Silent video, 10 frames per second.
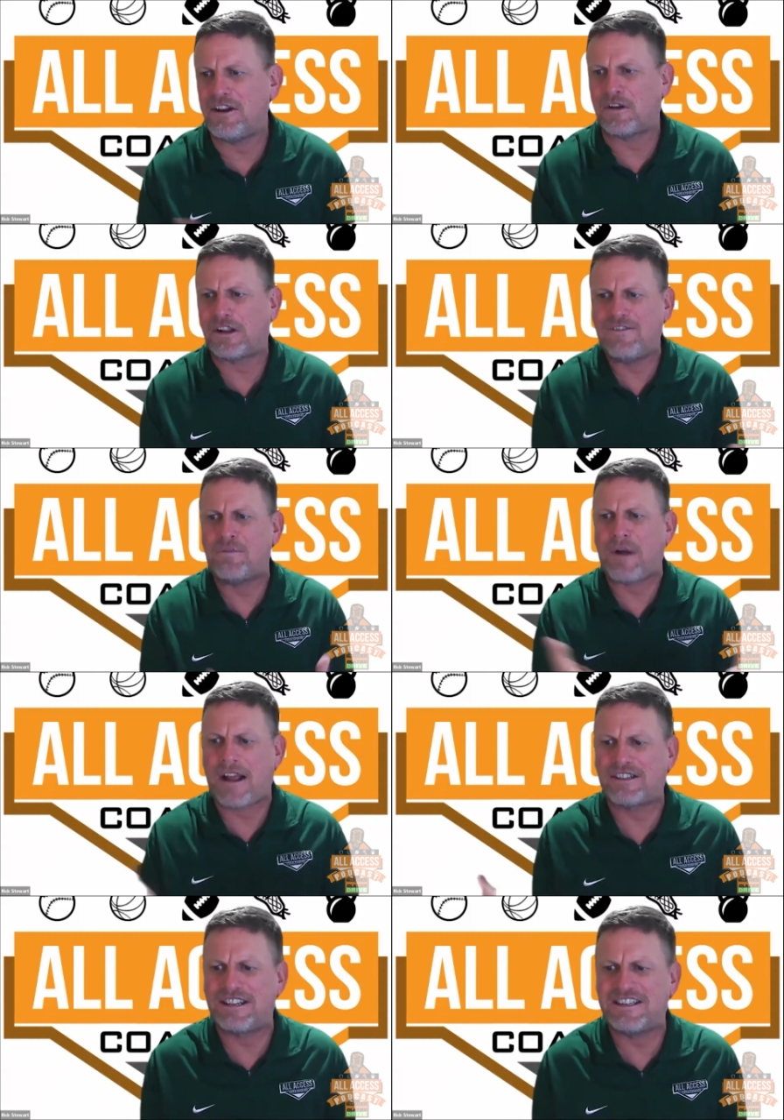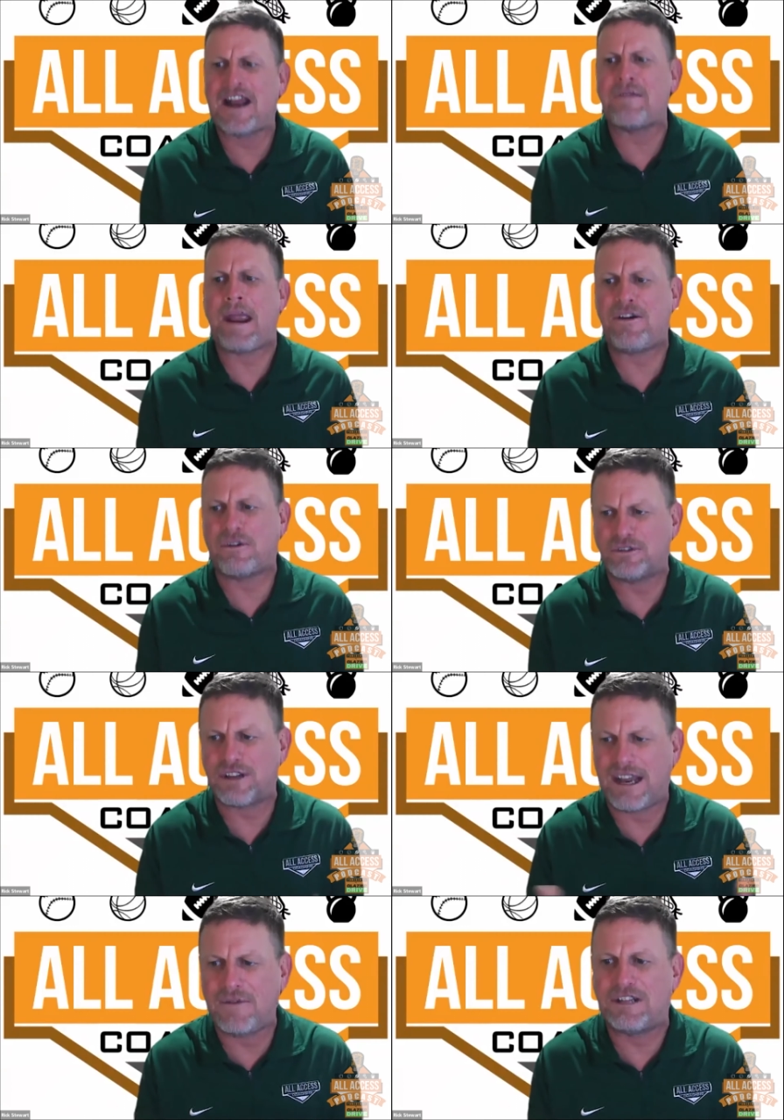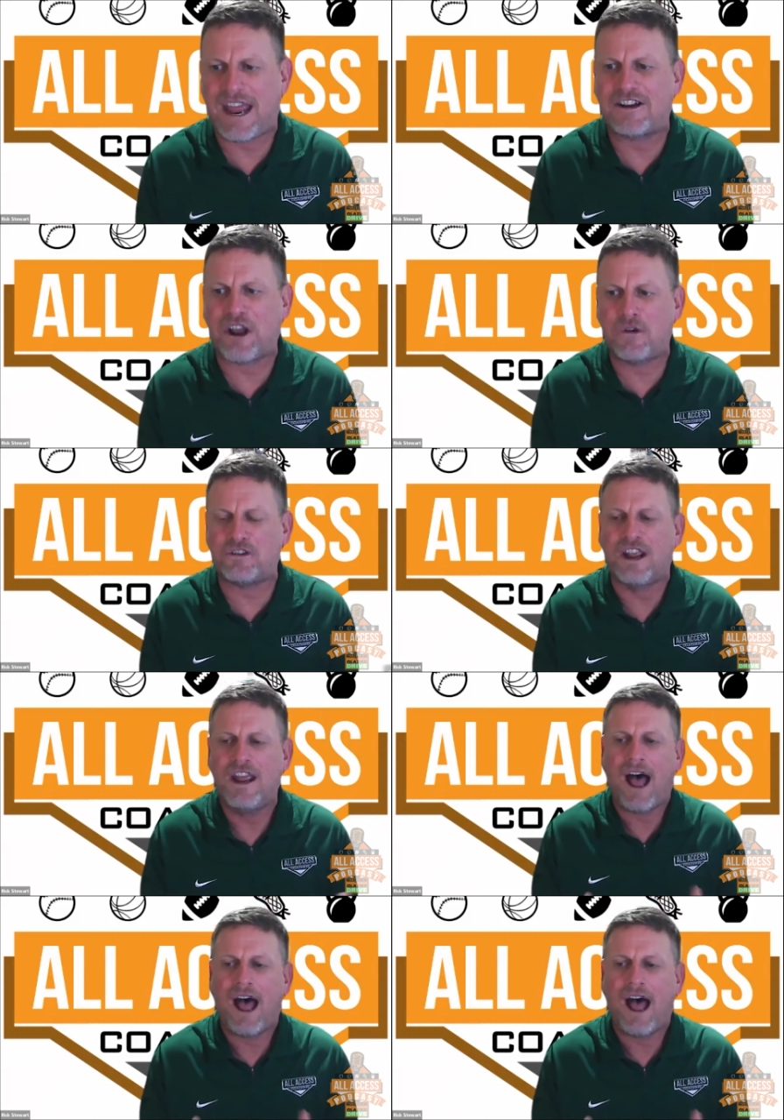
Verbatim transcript: Cleveland Browns, Cincinnati Bengals, and he was the head coach.